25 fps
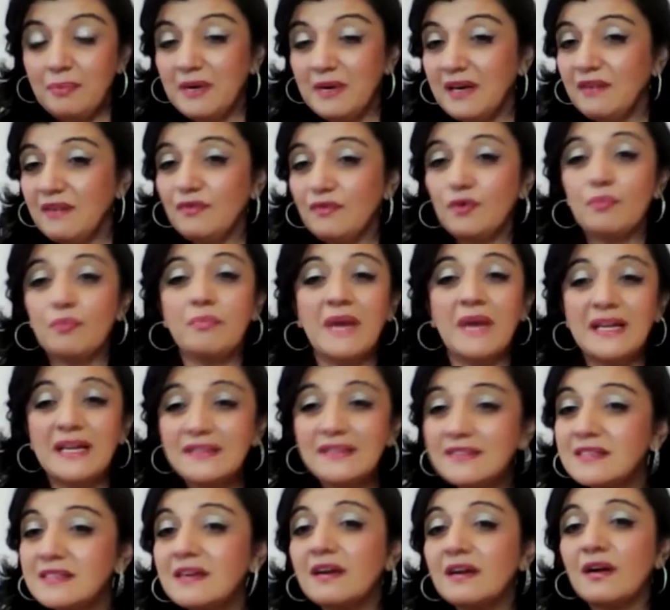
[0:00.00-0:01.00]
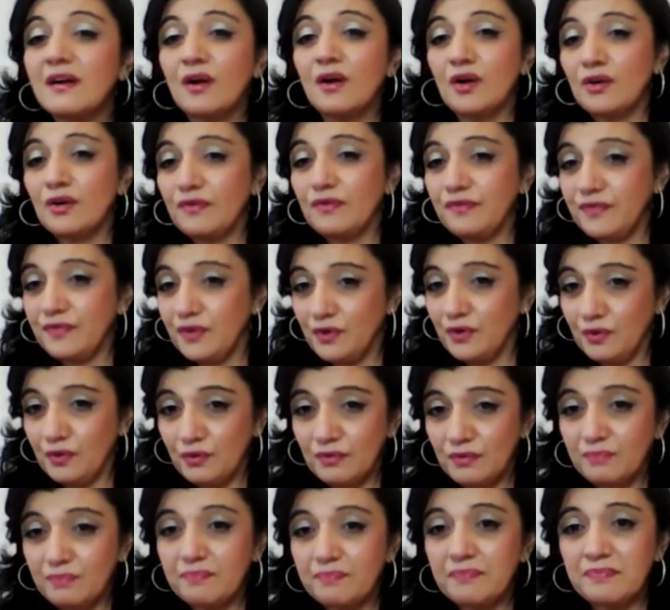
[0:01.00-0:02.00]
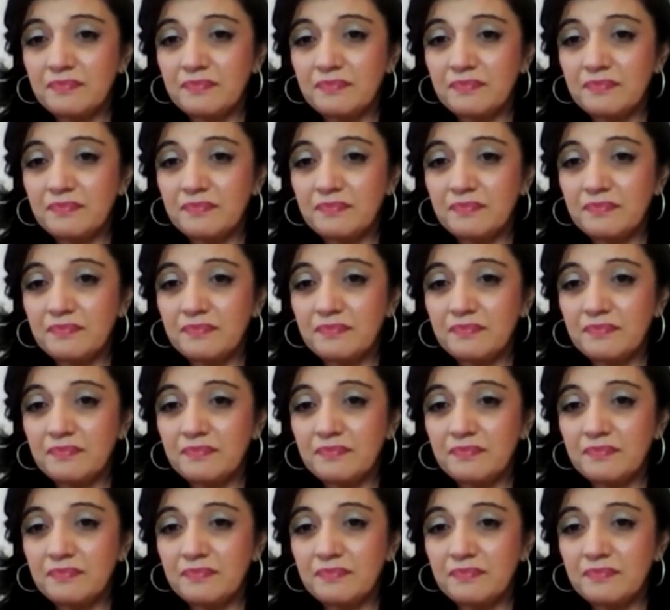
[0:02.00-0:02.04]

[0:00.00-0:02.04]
believe you mentor a lot of, you know,